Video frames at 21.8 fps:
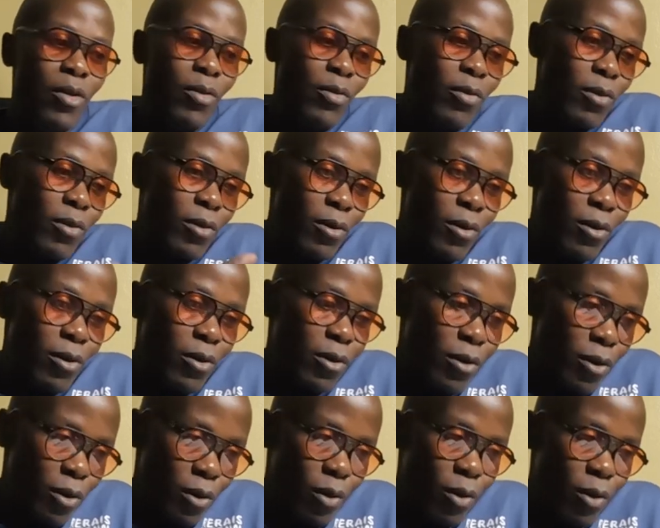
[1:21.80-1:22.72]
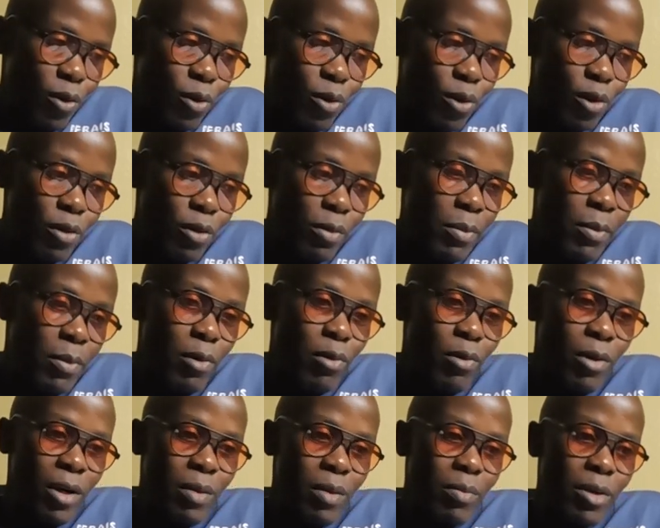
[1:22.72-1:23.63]
for those people
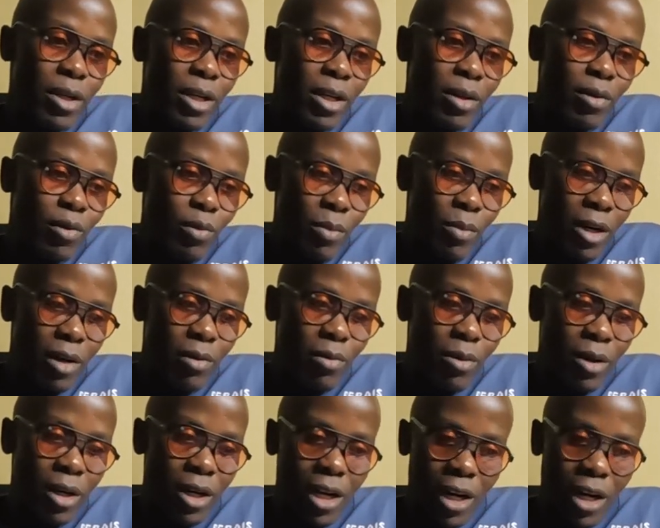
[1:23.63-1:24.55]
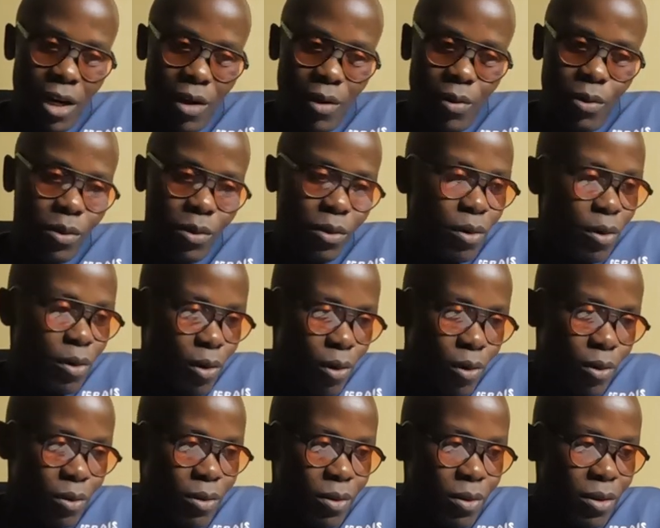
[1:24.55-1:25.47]
who are bringing to Marwa cows,
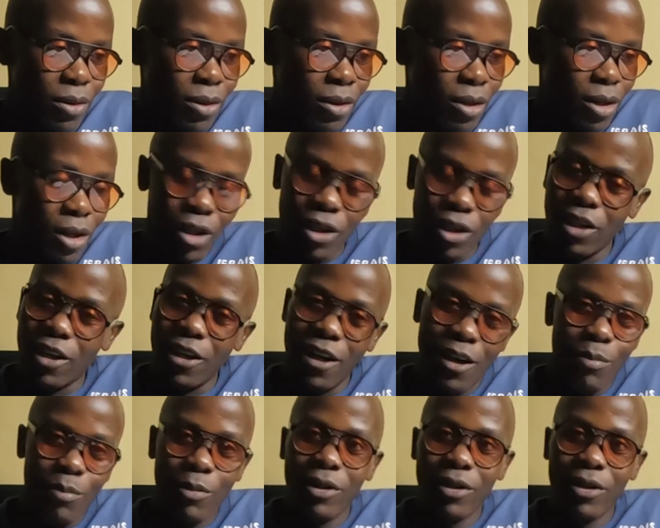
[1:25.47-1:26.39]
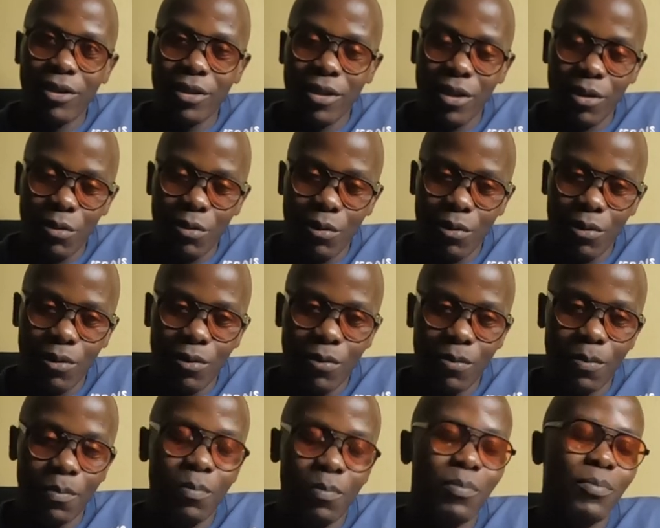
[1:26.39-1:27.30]
goats, and camels, I don't
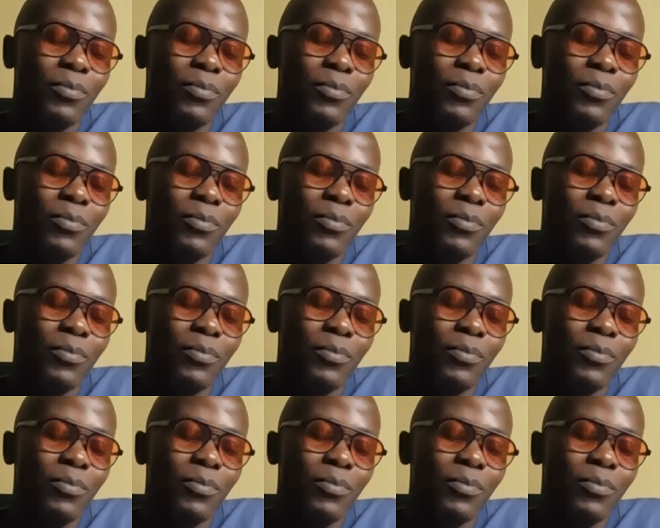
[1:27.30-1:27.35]
know,